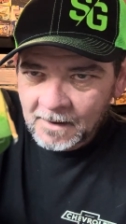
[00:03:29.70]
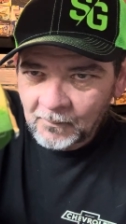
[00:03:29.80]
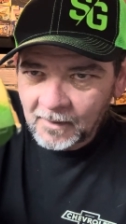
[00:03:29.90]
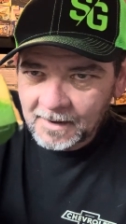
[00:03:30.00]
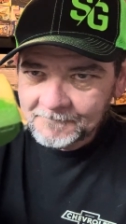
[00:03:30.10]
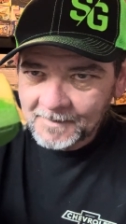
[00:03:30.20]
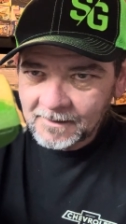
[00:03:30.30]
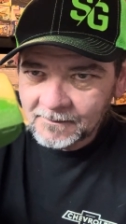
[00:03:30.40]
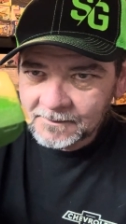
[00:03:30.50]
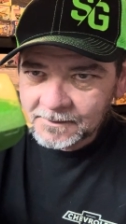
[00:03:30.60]
white
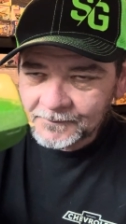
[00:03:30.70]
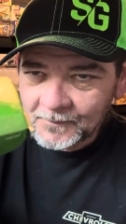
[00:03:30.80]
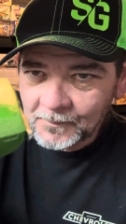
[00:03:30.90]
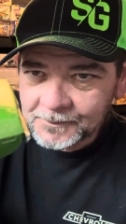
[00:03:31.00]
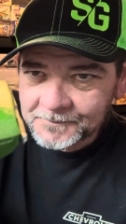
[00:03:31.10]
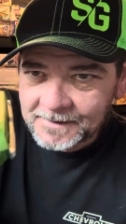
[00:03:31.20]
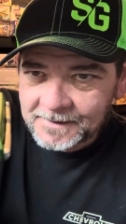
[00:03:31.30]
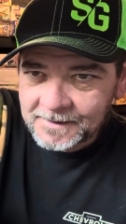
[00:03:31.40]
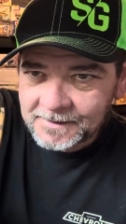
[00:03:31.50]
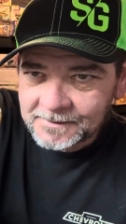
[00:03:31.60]
ball on the
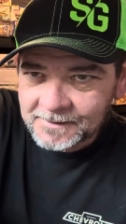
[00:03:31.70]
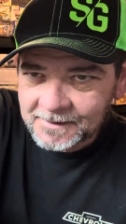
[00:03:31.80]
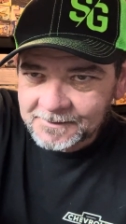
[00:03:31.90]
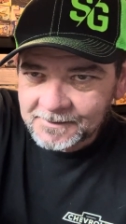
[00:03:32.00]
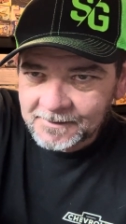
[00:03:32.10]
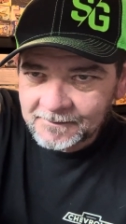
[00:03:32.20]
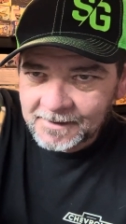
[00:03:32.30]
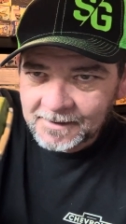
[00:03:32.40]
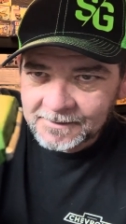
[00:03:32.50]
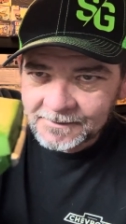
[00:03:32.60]
4-speed, and then I turned
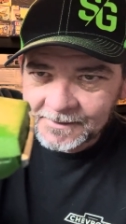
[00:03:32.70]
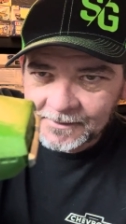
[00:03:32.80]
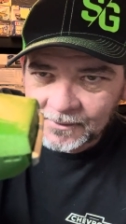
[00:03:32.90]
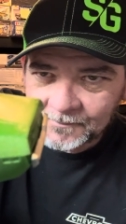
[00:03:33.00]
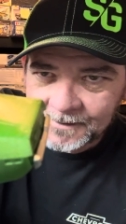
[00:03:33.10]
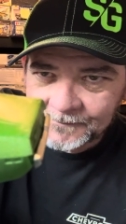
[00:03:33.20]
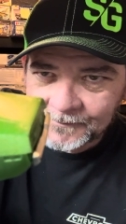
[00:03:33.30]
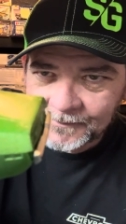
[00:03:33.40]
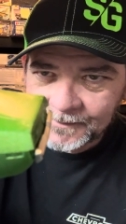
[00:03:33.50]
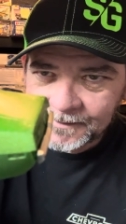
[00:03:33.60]
around and did a little bit
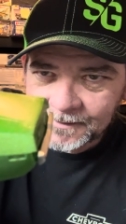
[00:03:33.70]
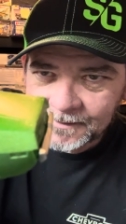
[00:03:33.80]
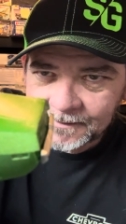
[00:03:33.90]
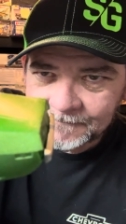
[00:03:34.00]
for the